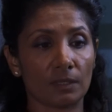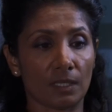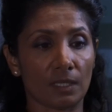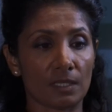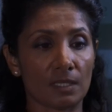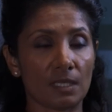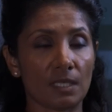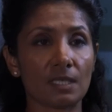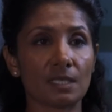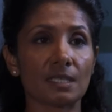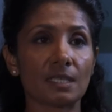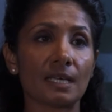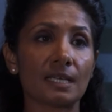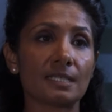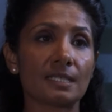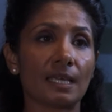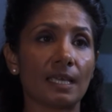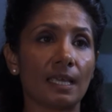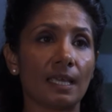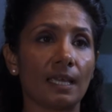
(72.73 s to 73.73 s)
courteous that
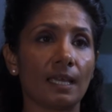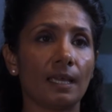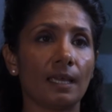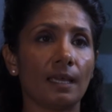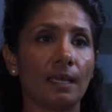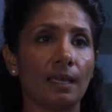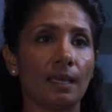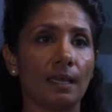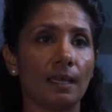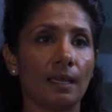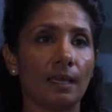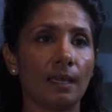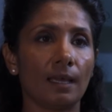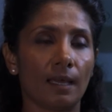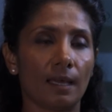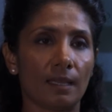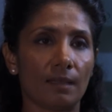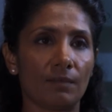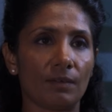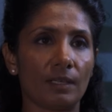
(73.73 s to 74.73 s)
day
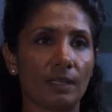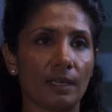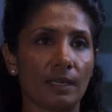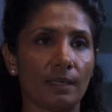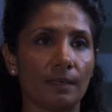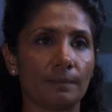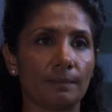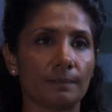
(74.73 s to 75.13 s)
and every day.